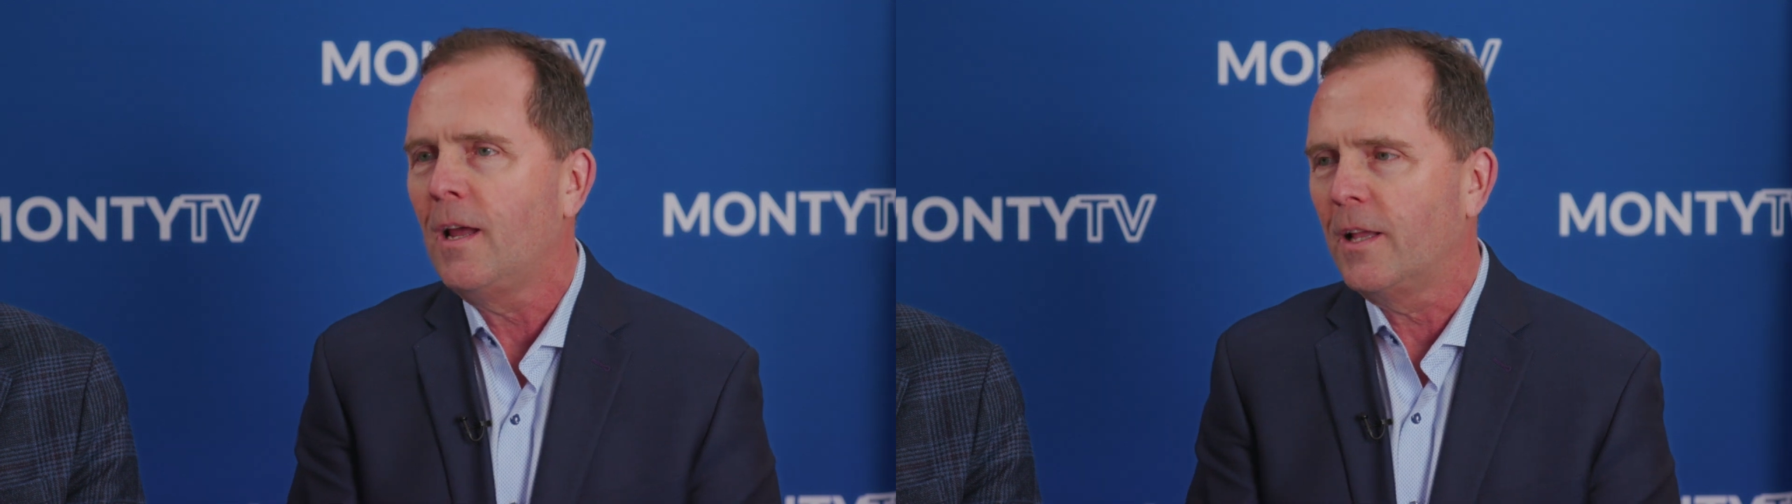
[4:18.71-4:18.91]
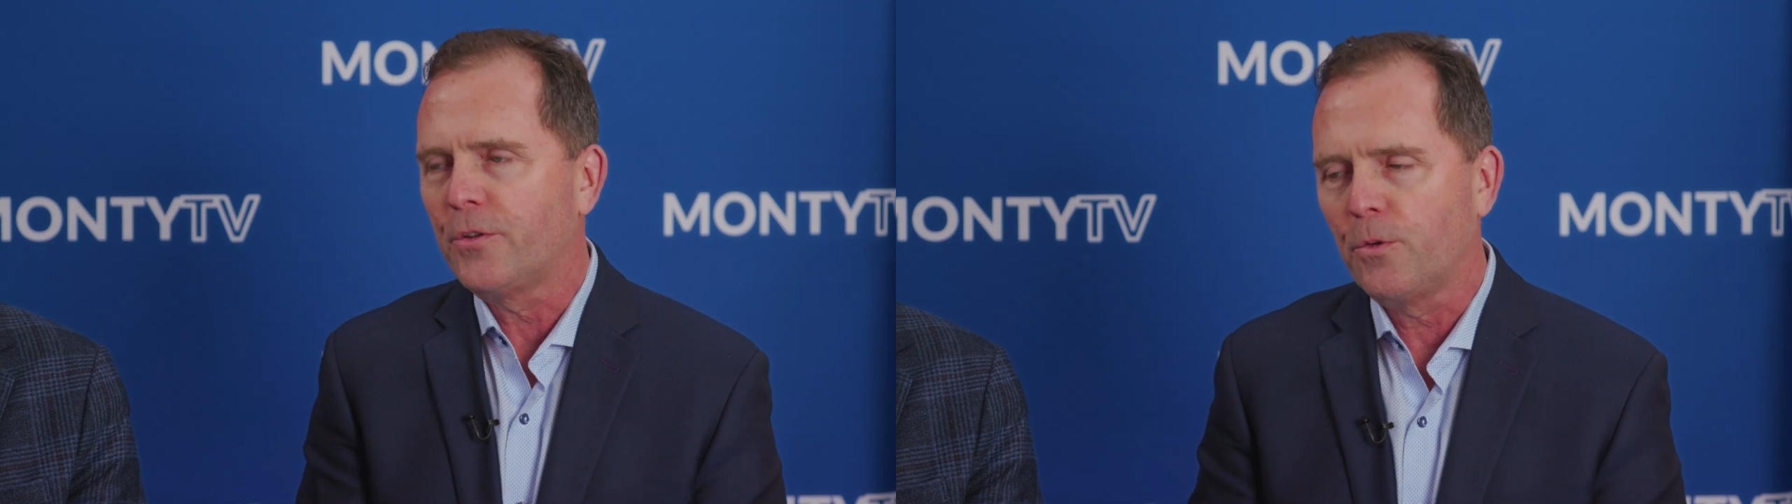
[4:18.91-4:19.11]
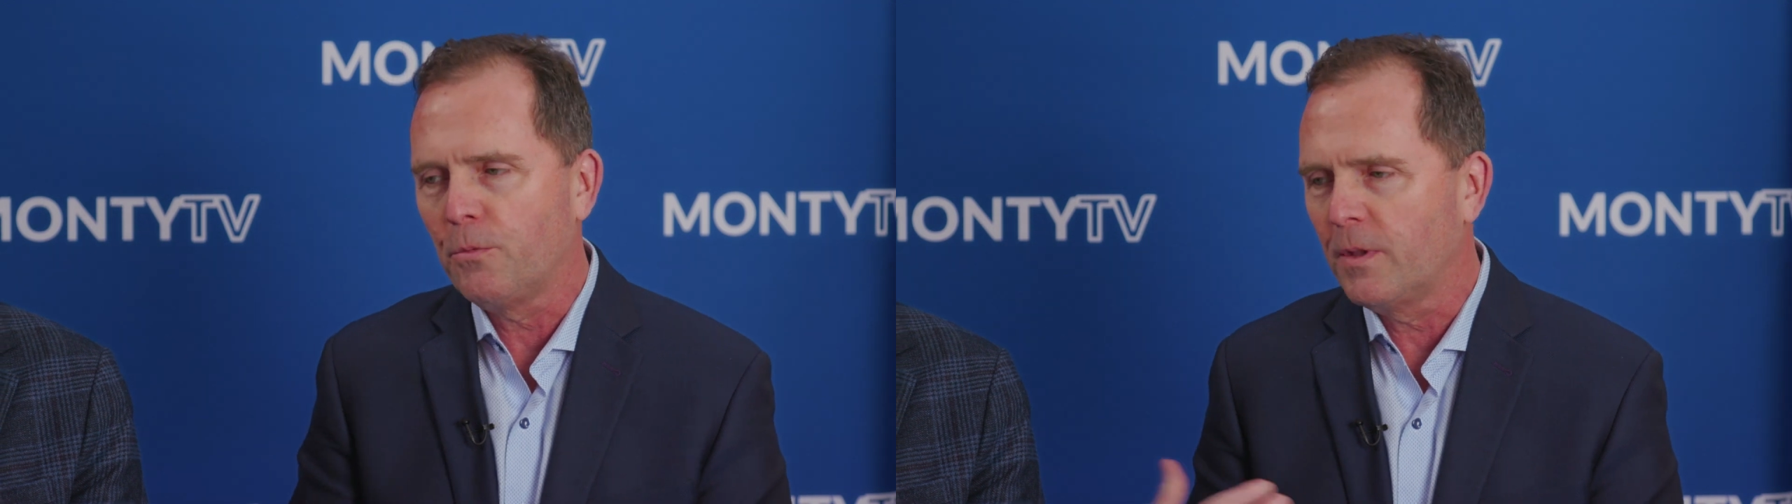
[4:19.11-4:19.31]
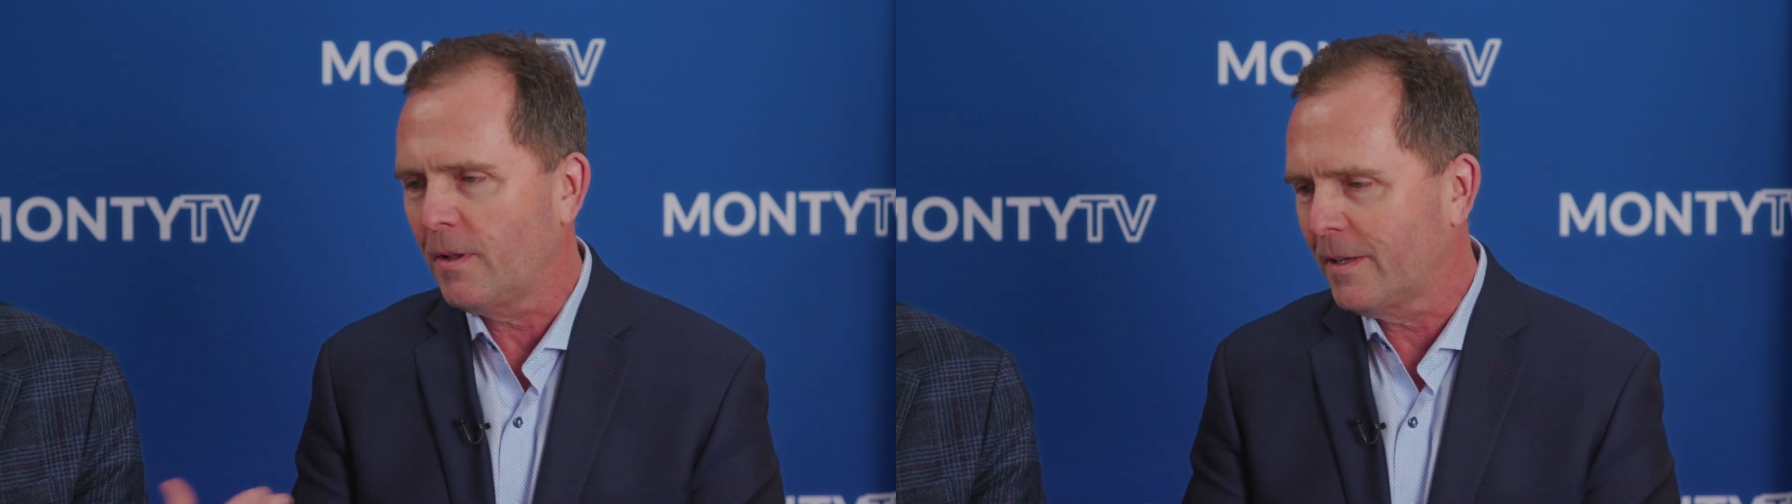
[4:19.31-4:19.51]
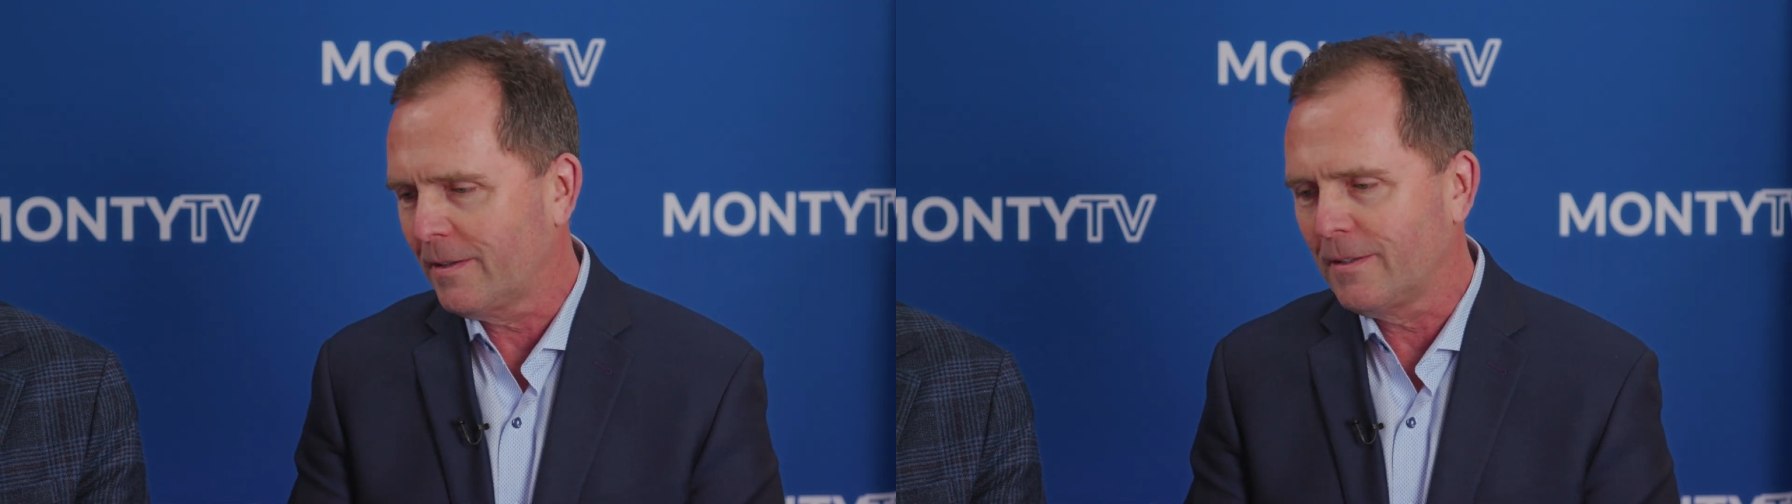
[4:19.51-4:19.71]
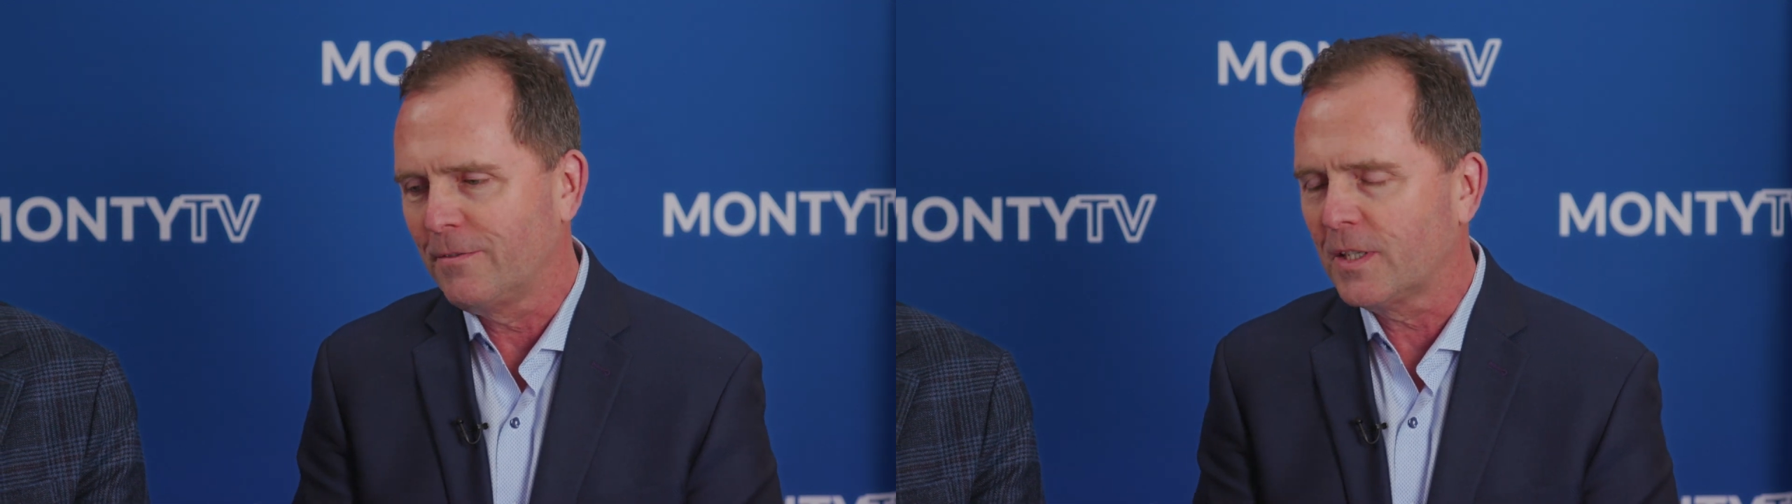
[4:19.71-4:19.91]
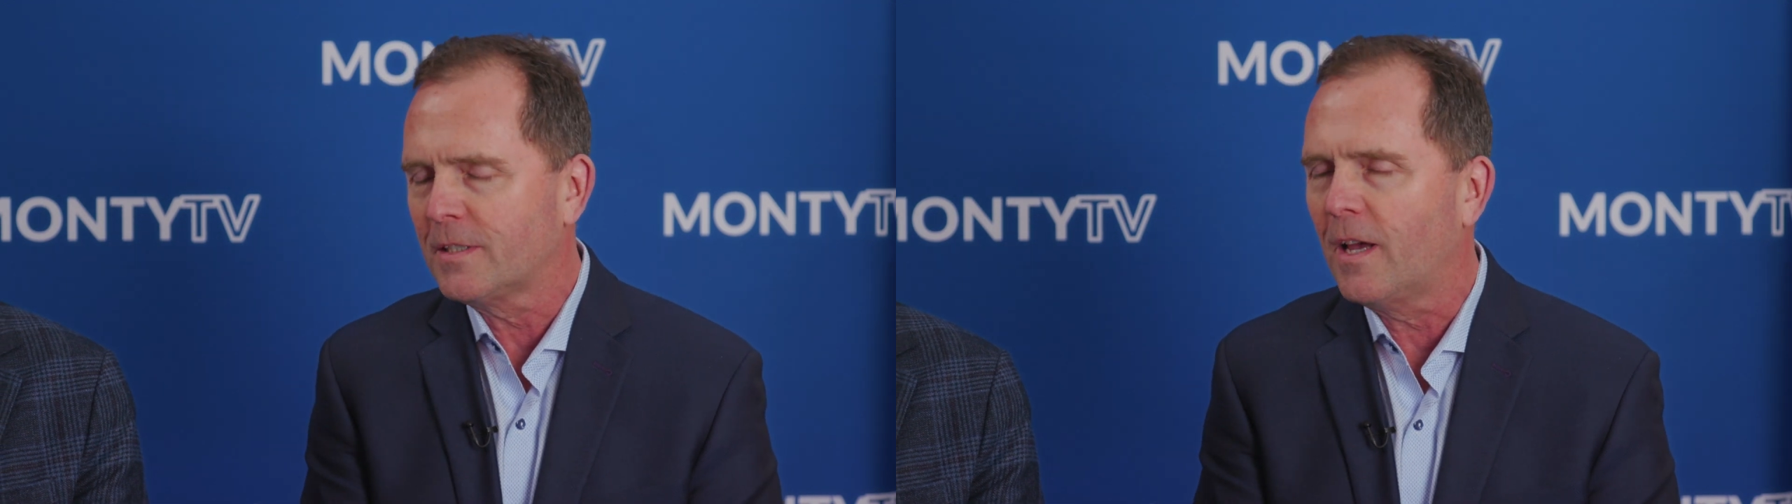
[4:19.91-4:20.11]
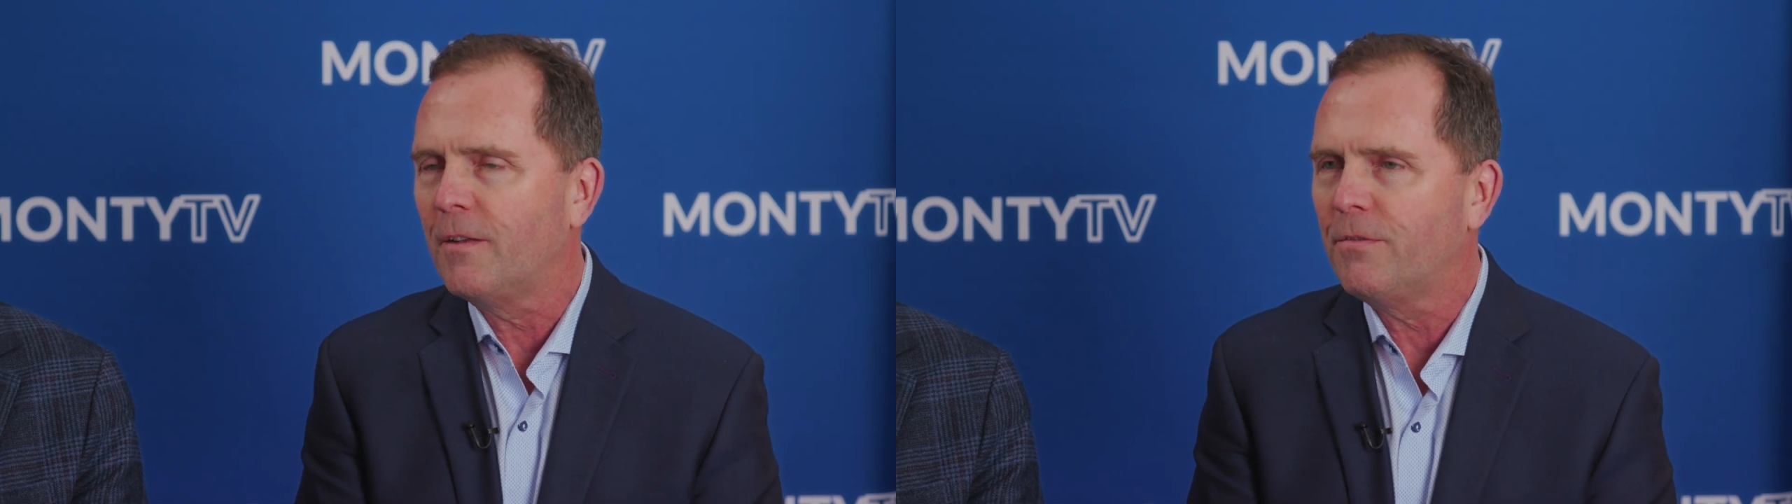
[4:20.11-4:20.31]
And so, like Vic said,